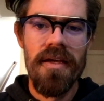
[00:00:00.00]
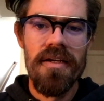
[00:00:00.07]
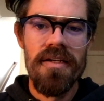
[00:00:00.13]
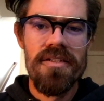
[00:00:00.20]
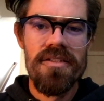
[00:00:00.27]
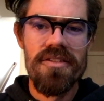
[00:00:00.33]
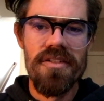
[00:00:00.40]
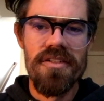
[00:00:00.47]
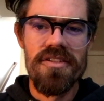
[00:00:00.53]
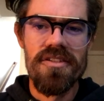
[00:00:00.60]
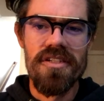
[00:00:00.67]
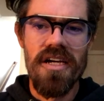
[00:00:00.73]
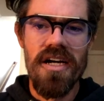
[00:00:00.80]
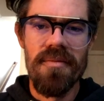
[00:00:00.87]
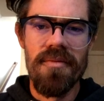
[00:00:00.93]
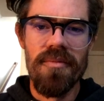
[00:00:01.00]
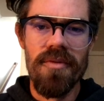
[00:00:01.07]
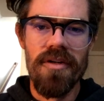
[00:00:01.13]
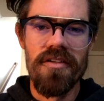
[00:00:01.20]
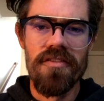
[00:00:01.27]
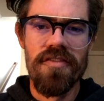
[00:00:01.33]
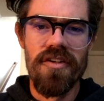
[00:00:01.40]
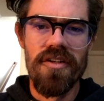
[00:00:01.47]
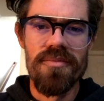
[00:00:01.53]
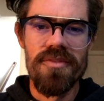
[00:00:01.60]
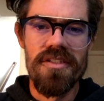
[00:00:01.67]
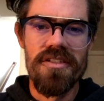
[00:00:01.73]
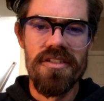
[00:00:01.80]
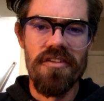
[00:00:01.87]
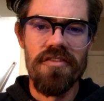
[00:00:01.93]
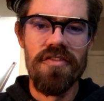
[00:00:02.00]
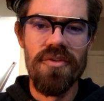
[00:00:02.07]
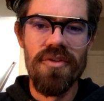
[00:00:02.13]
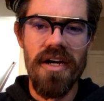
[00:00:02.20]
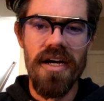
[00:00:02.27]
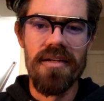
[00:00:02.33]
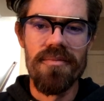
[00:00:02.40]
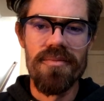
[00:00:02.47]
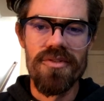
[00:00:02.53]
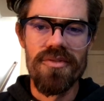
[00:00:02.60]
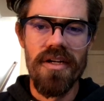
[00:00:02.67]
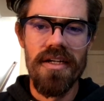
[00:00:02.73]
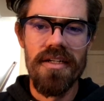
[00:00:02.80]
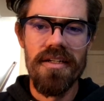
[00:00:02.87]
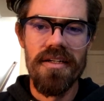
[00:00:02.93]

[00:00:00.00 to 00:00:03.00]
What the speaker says: So this is common among firms that sell food items, right?